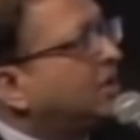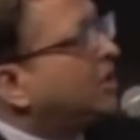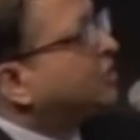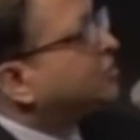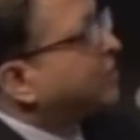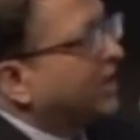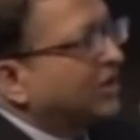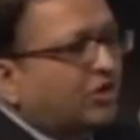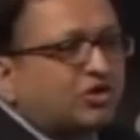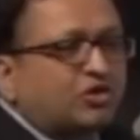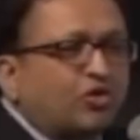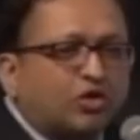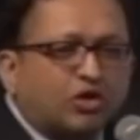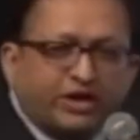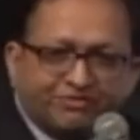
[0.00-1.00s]
so I'll not
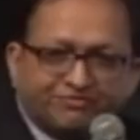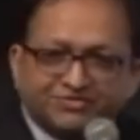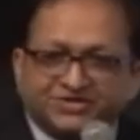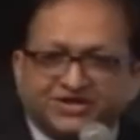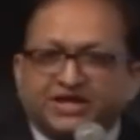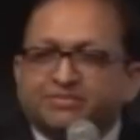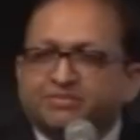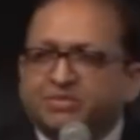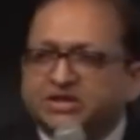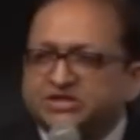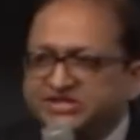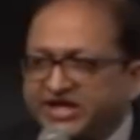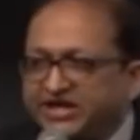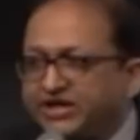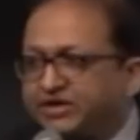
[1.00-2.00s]
talk everything, but
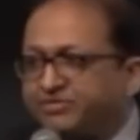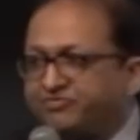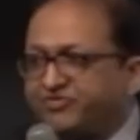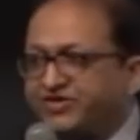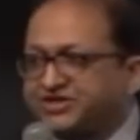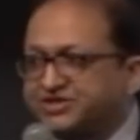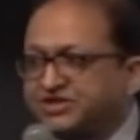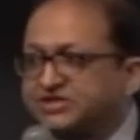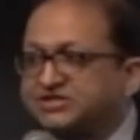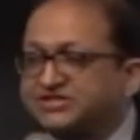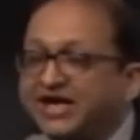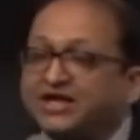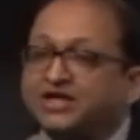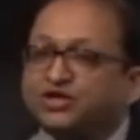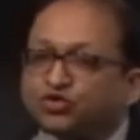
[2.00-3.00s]
salient features
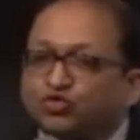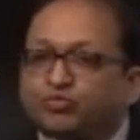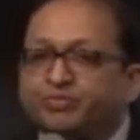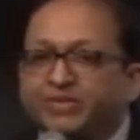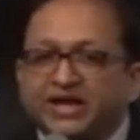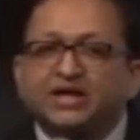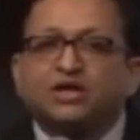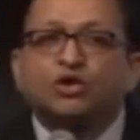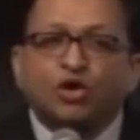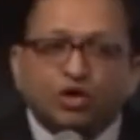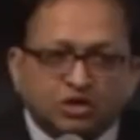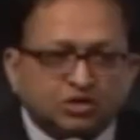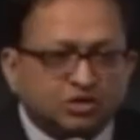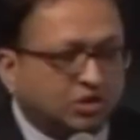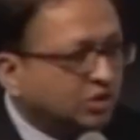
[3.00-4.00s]
that you may
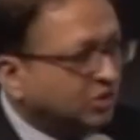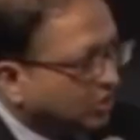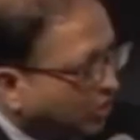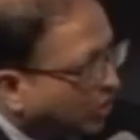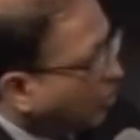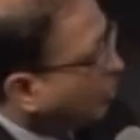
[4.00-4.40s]
not know.